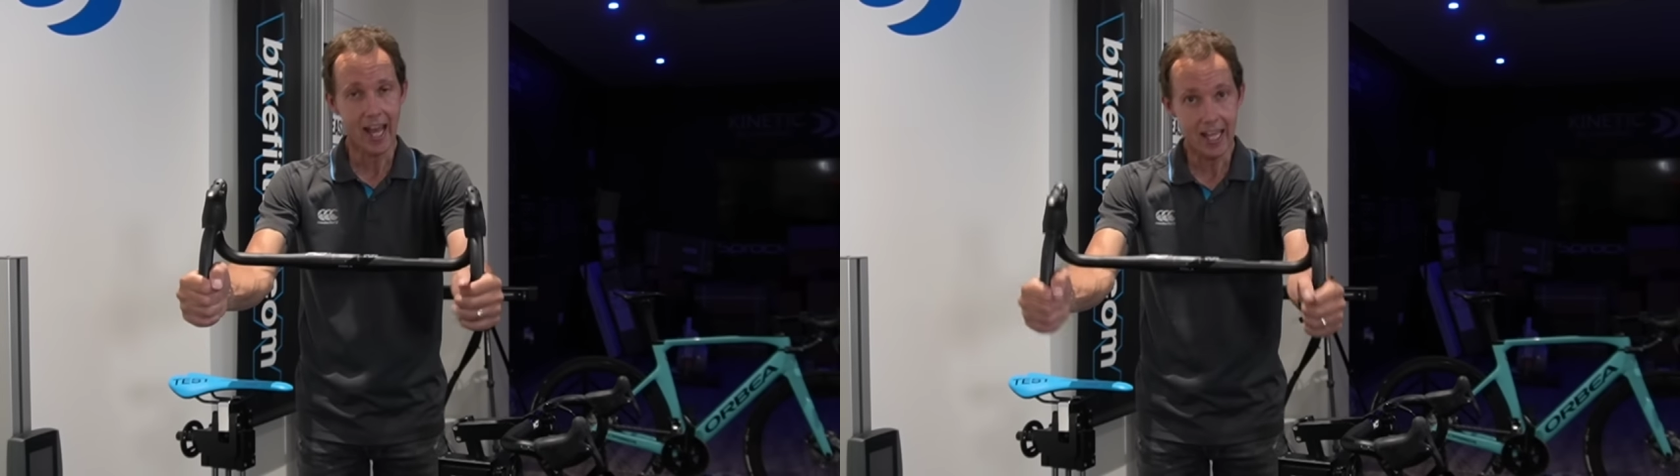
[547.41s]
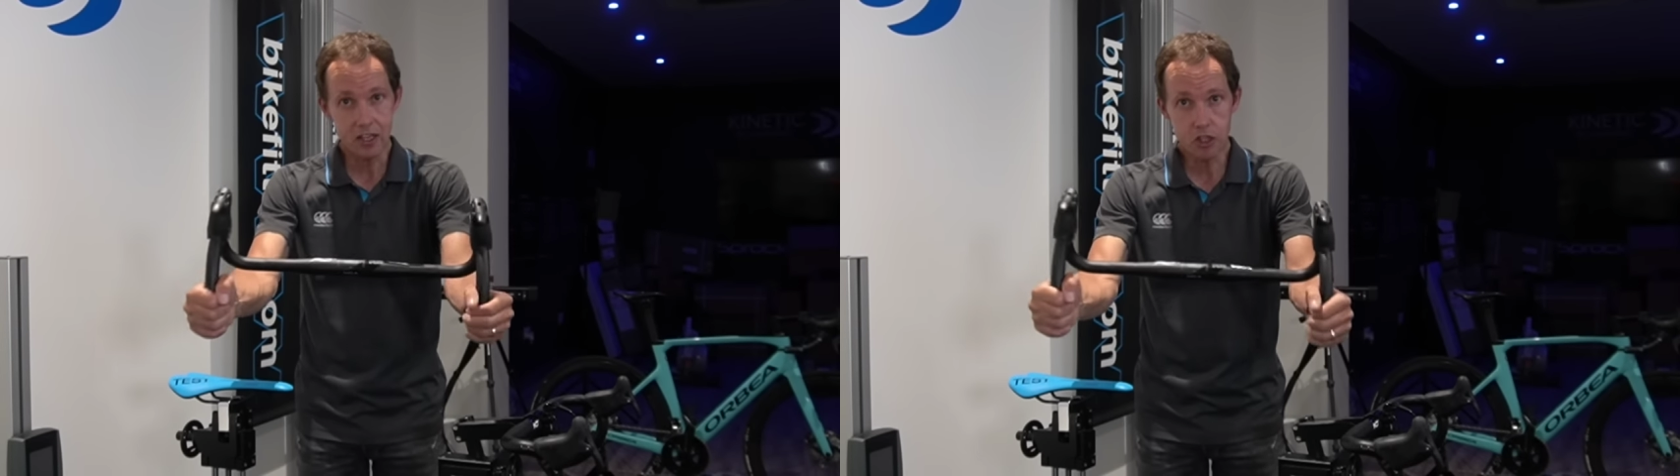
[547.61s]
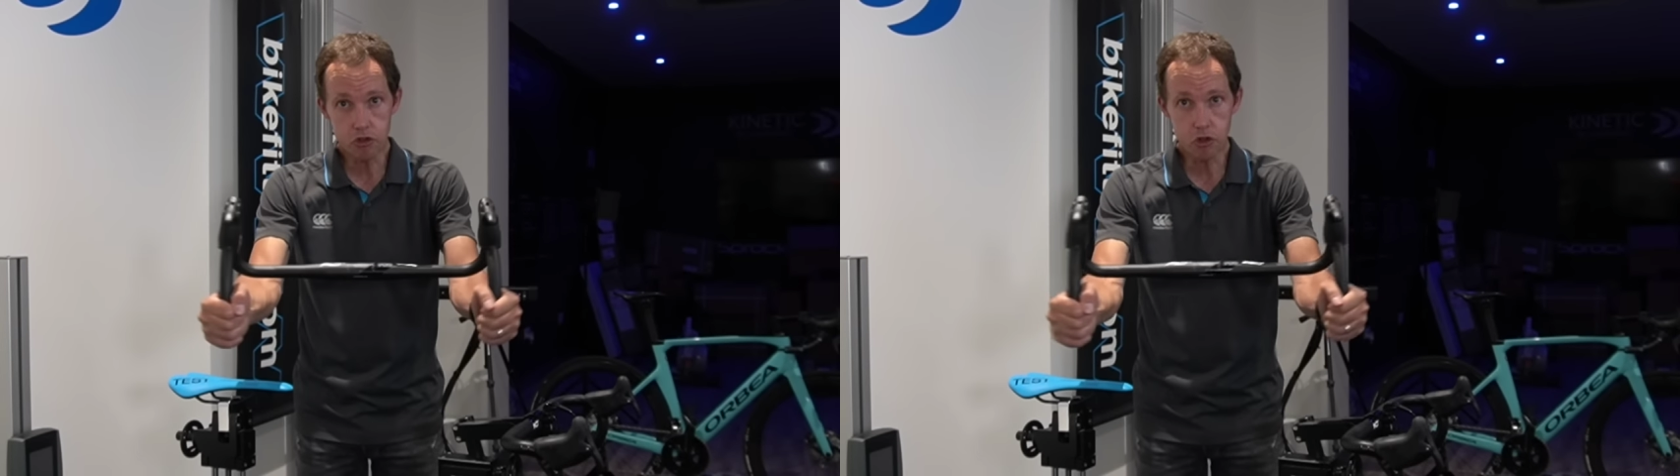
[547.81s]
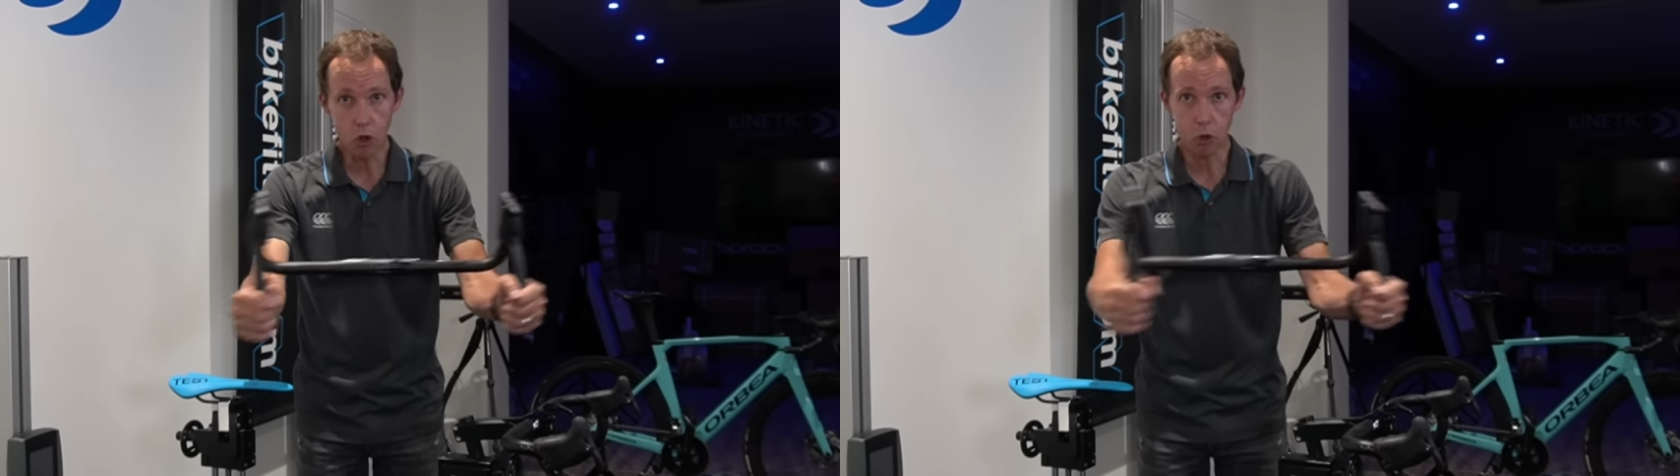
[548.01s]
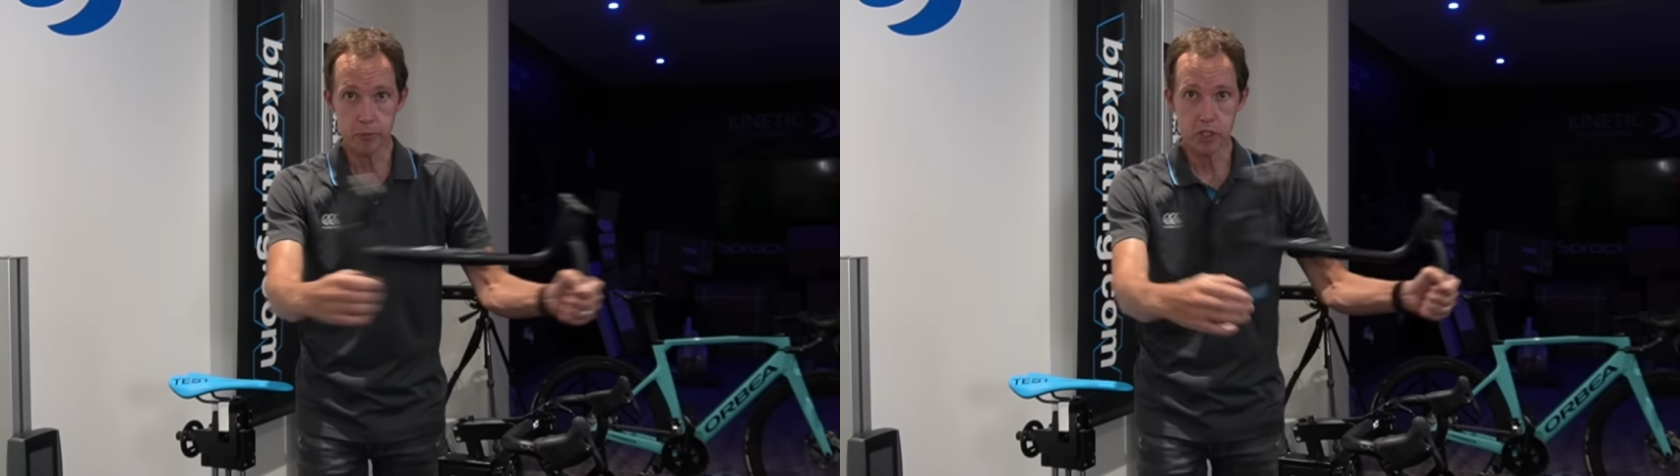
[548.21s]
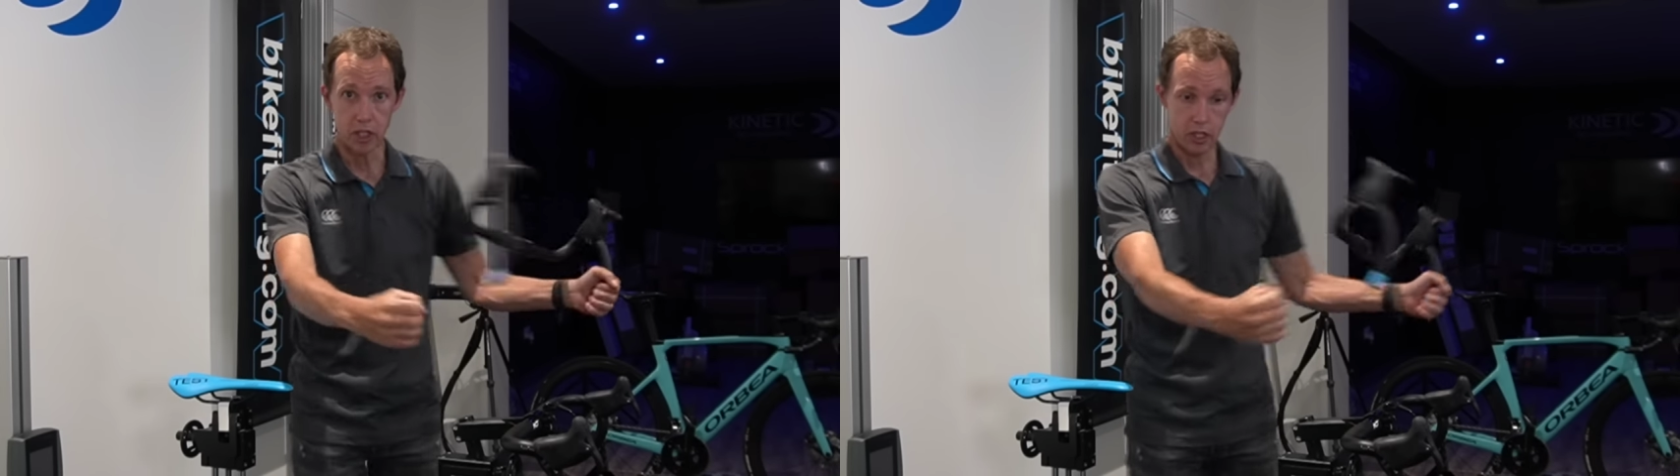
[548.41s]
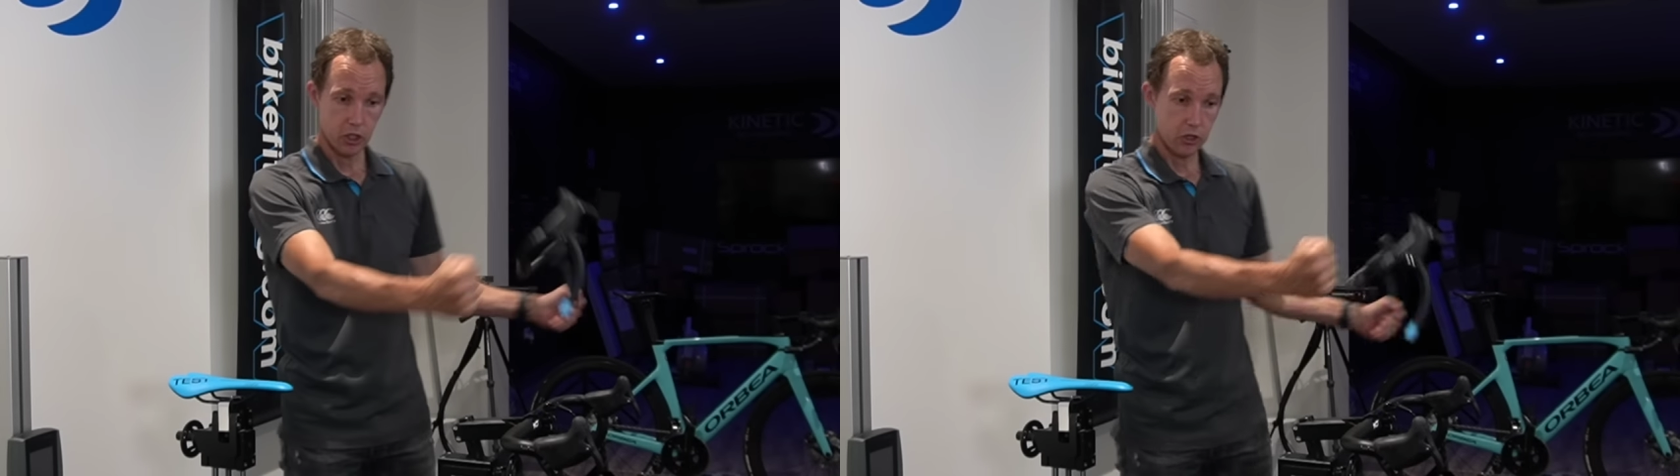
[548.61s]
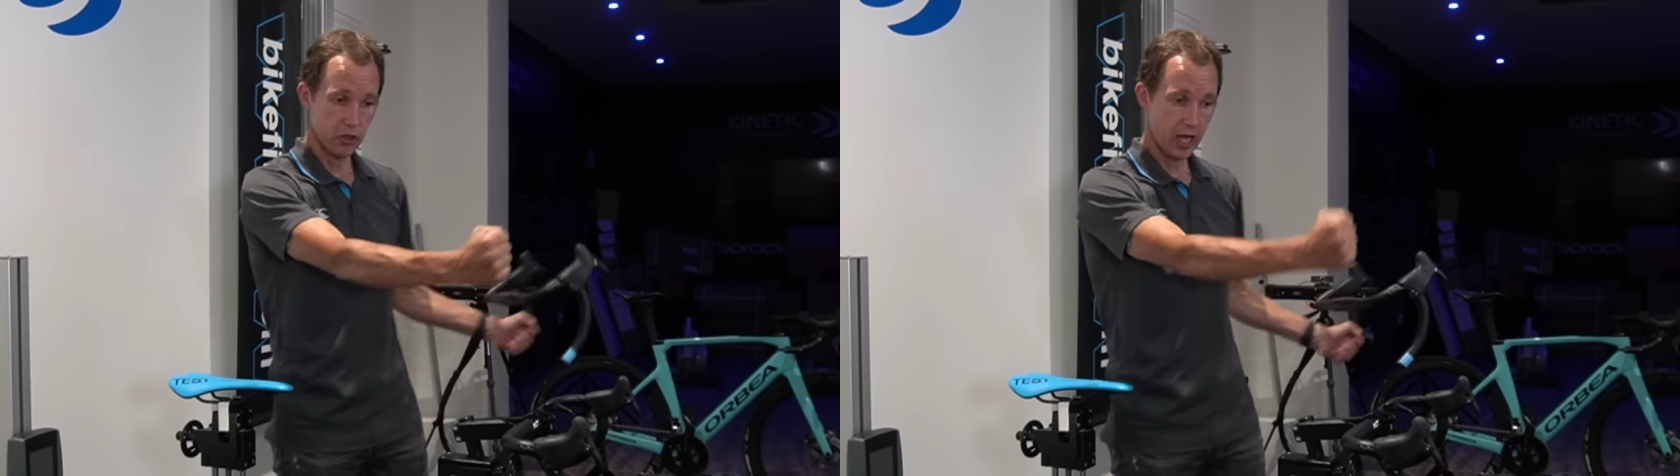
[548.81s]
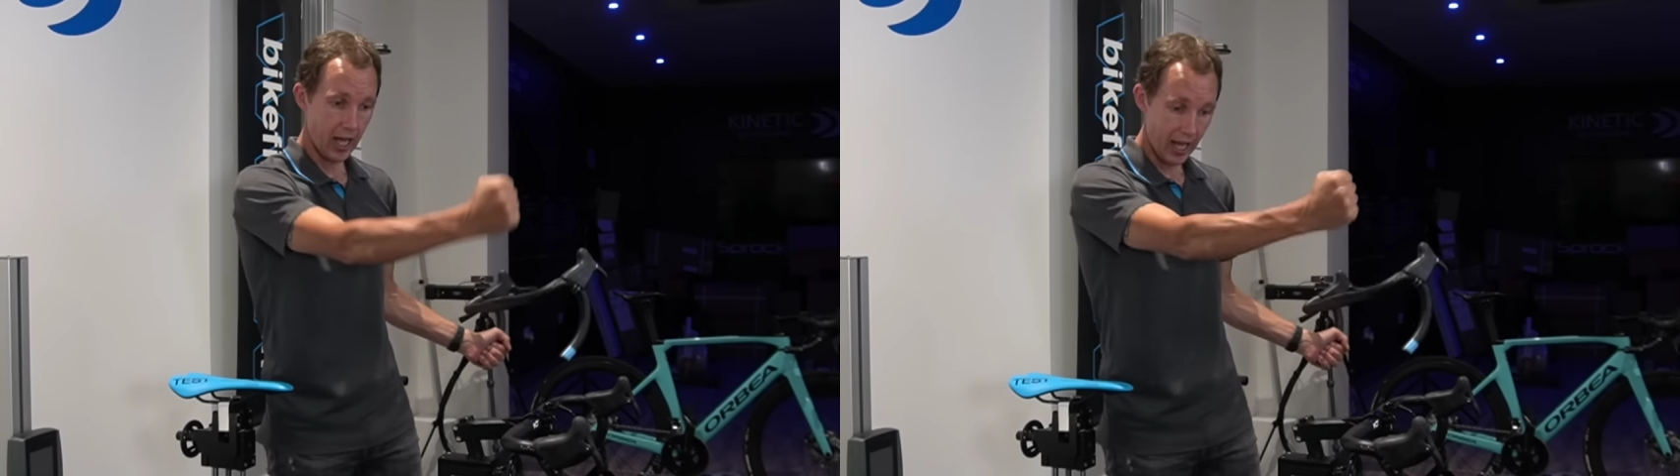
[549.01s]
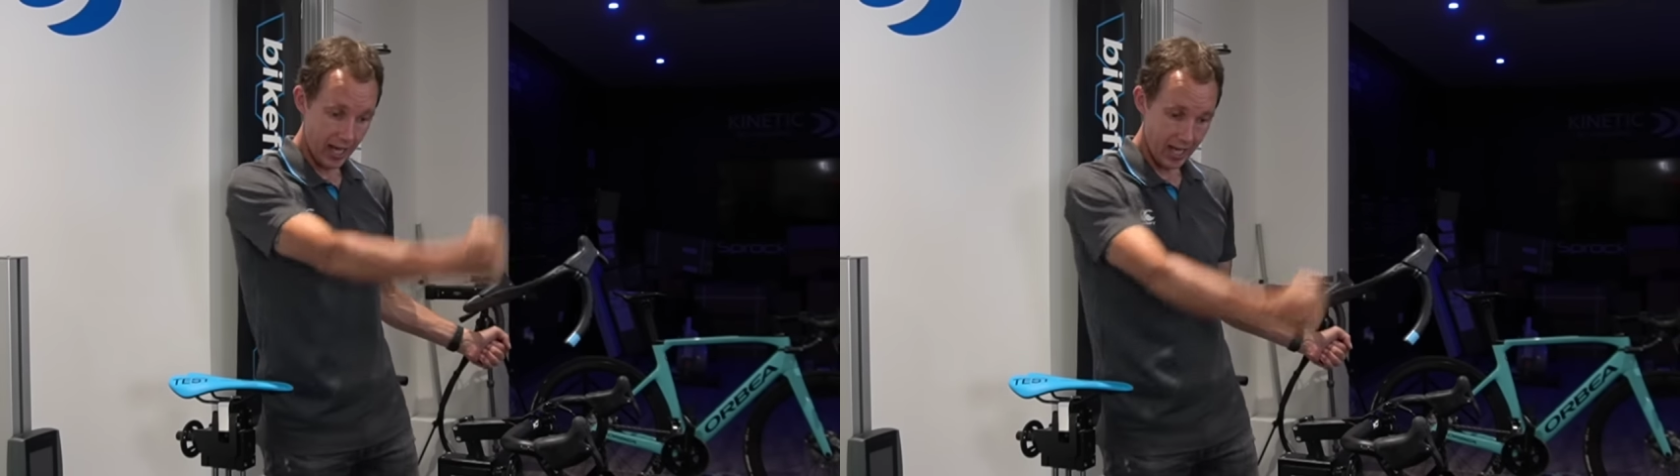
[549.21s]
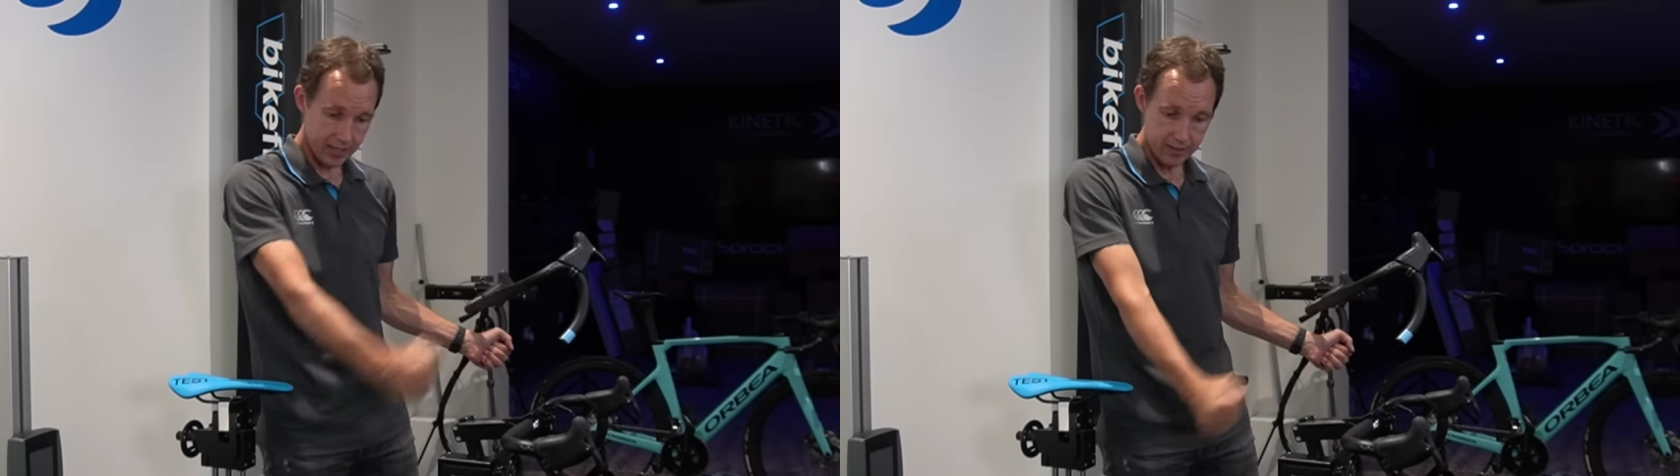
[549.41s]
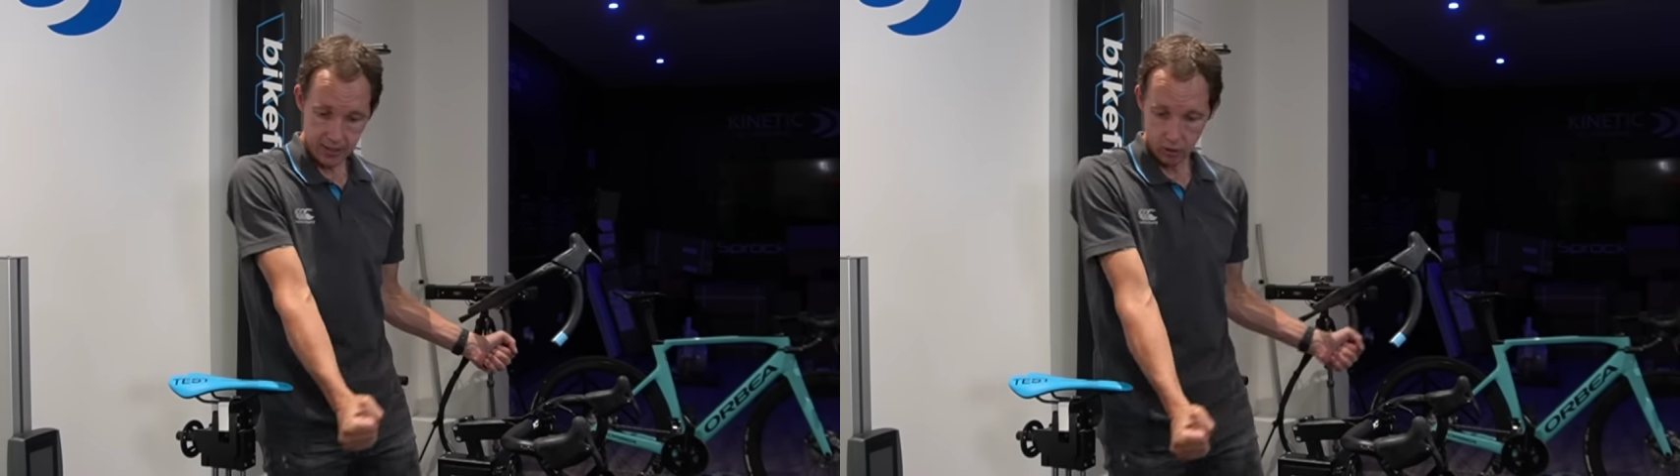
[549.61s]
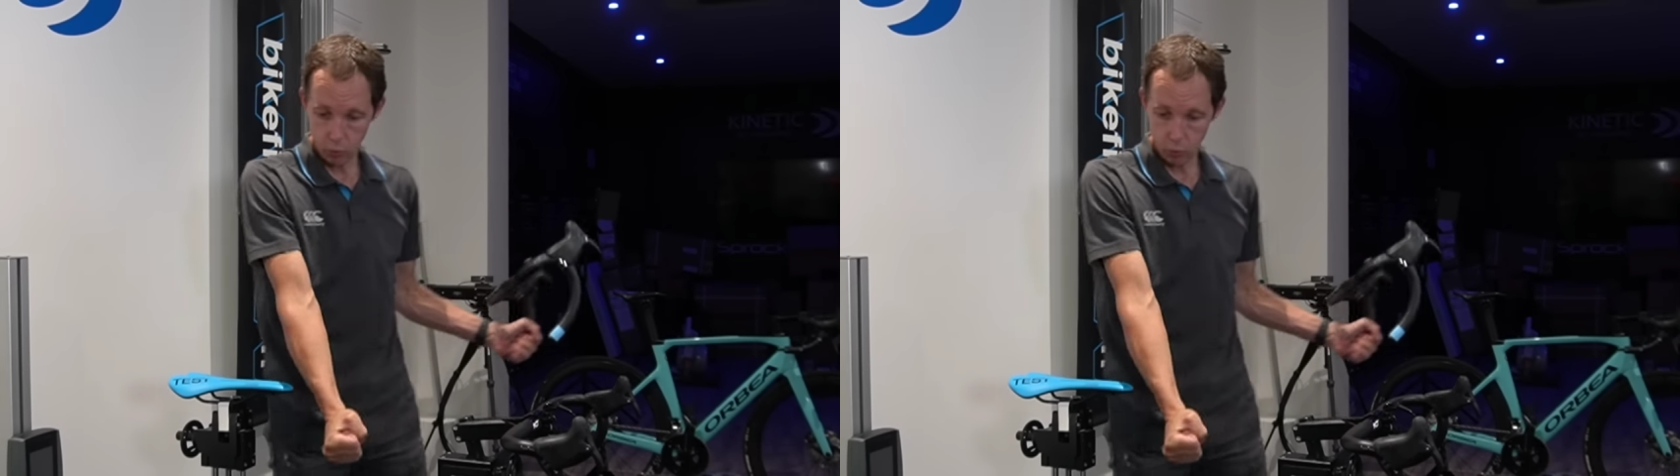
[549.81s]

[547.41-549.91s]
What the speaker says: In the drops, your hand